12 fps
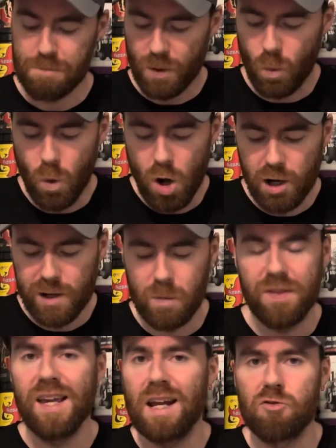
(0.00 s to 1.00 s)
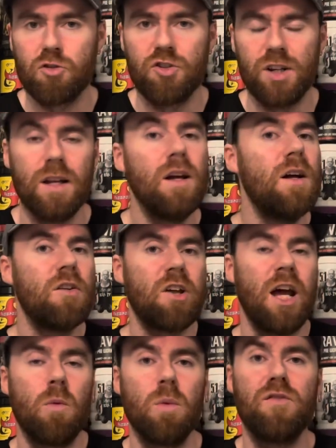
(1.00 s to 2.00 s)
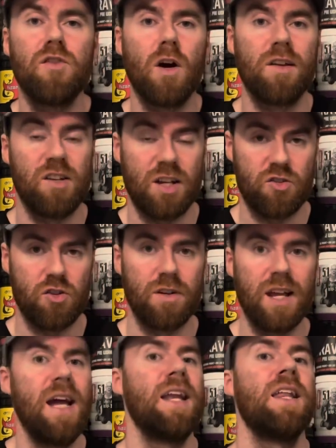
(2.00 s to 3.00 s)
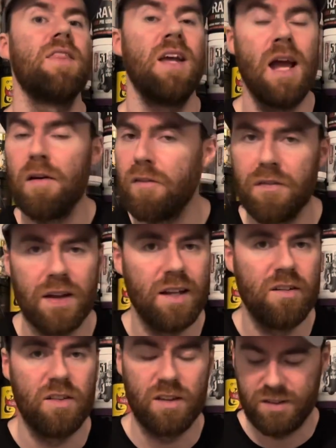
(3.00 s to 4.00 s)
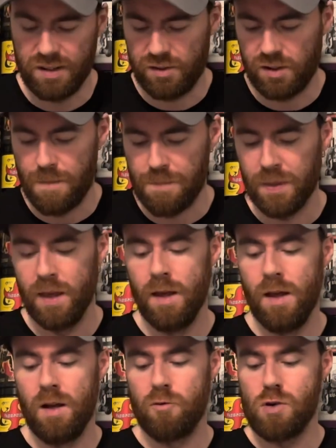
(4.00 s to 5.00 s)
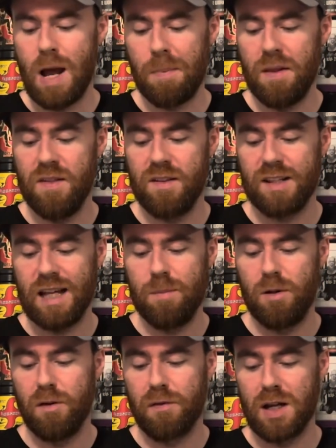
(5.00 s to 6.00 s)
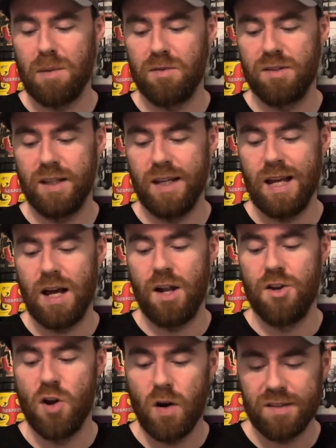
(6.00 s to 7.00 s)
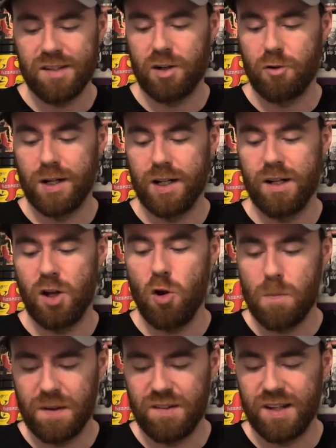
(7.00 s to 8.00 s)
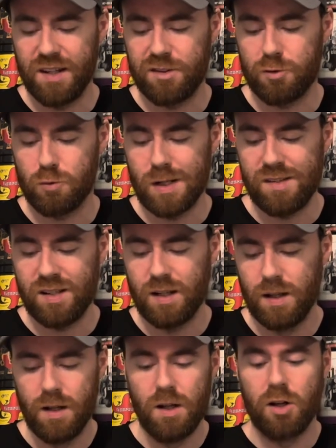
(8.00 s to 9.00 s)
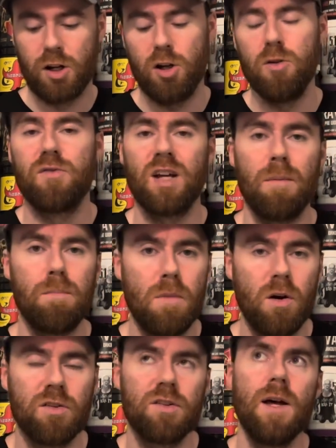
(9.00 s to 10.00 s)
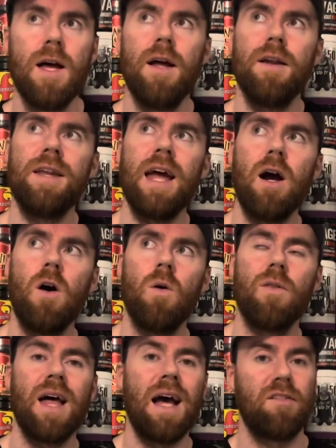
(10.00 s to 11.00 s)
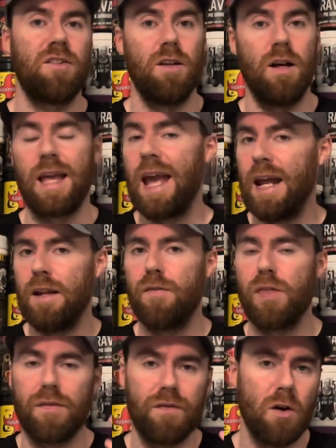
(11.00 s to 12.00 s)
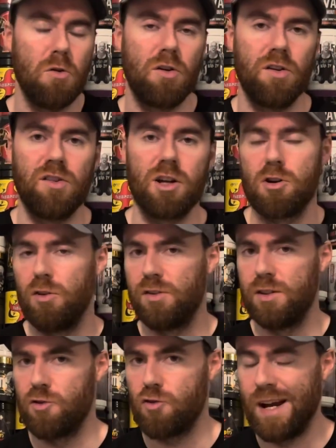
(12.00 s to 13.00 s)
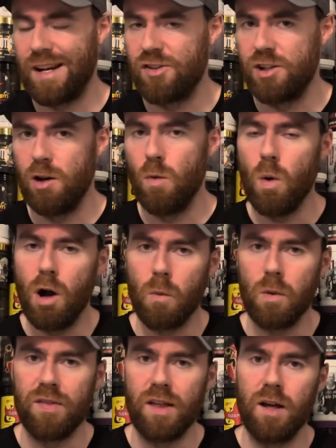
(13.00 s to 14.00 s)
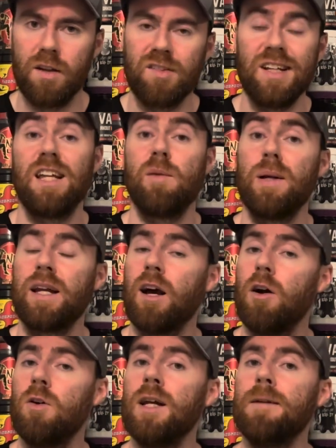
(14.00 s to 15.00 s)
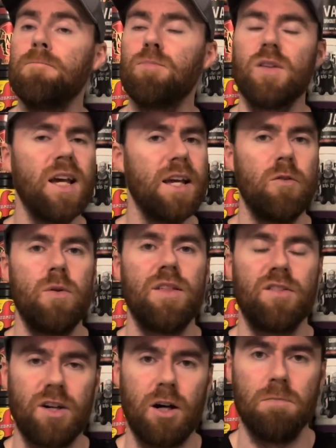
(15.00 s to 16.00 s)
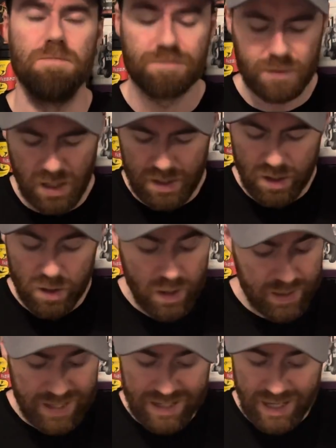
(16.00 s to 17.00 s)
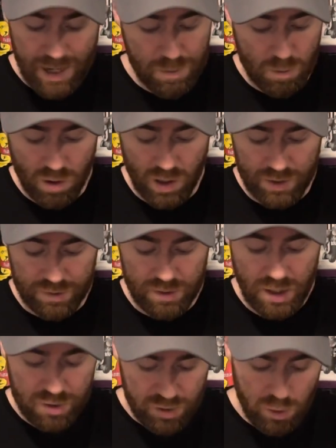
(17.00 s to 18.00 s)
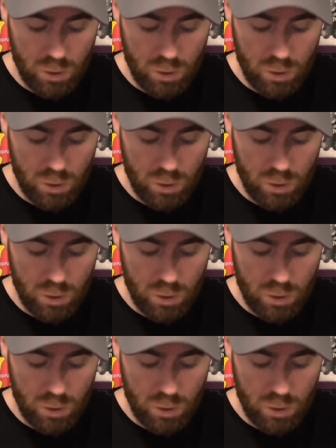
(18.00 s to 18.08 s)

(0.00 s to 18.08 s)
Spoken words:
working with the estrogen to help with digestion, getting everything into the system. Wrapping this label off comes the nice ingredient, Hupazia serrata, clove tub moss. Now, that's, again, for the focus, the concentration. It'll work with the CDP choline to get you in the zone. And I like that label, guys. I do